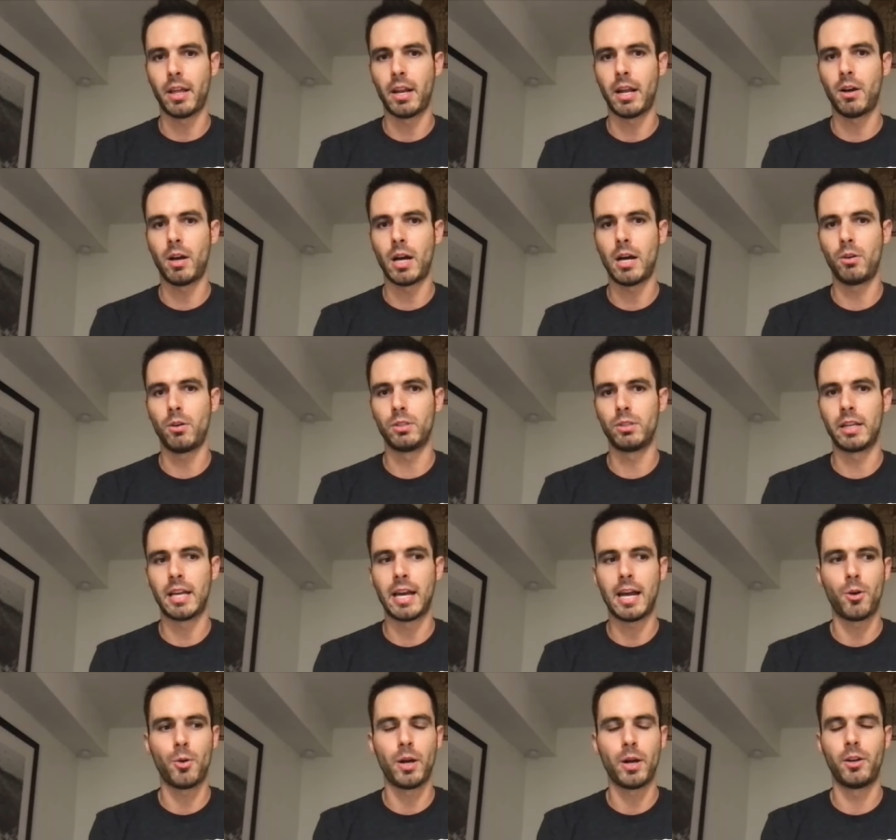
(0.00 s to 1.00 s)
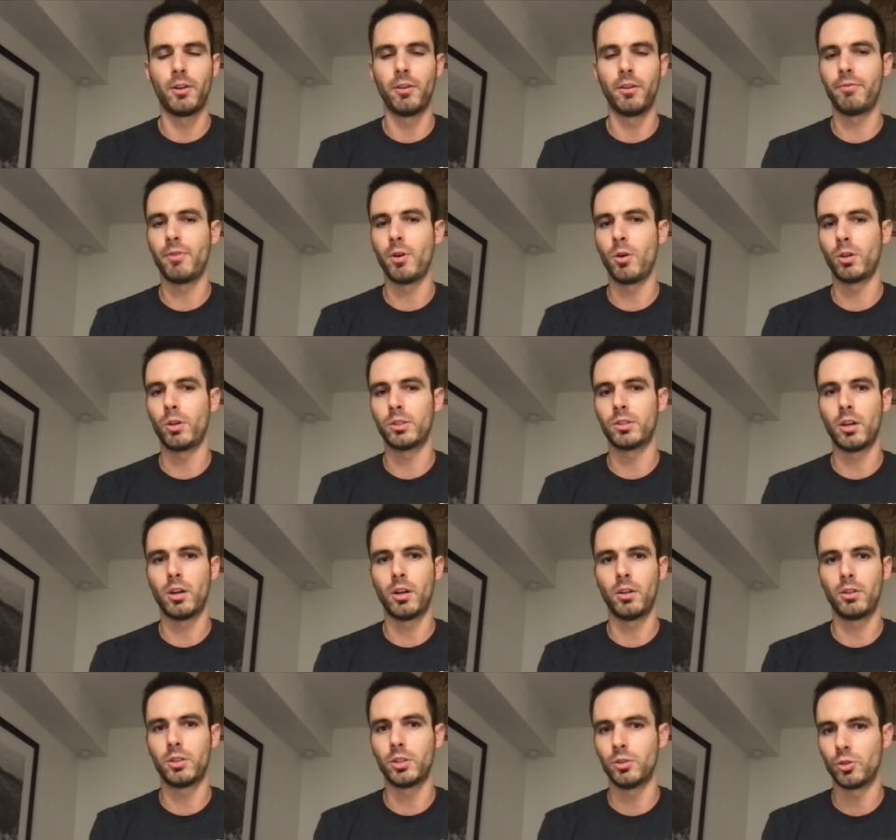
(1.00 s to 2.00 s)
I, I was the guy who had to focus
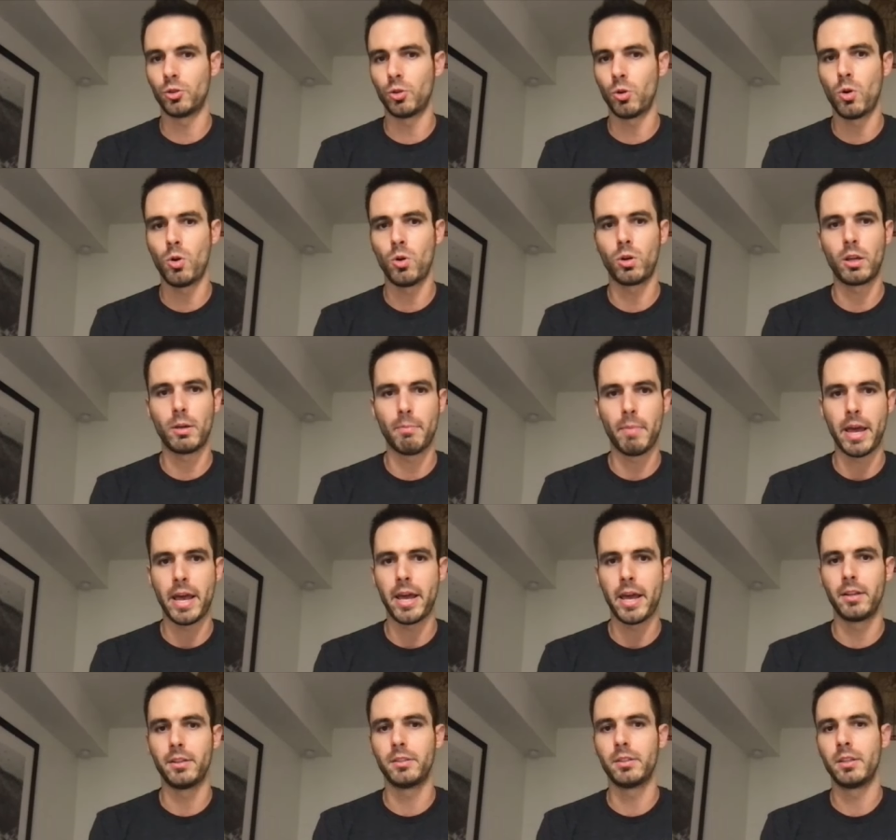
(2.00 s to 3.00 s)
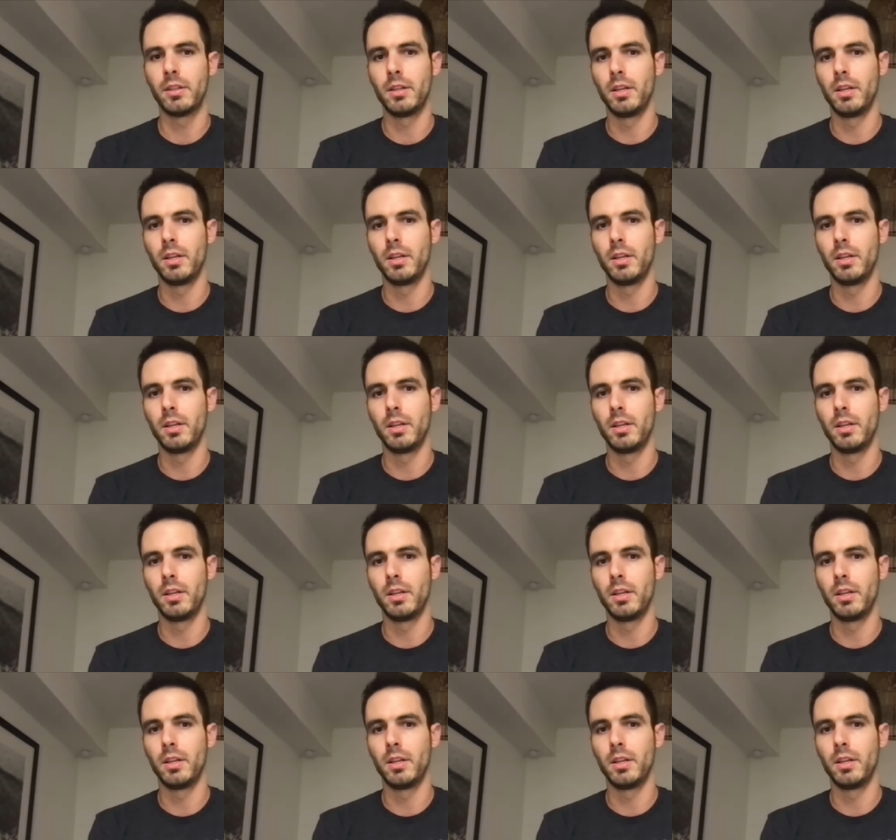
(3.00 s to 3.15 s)
on control, command,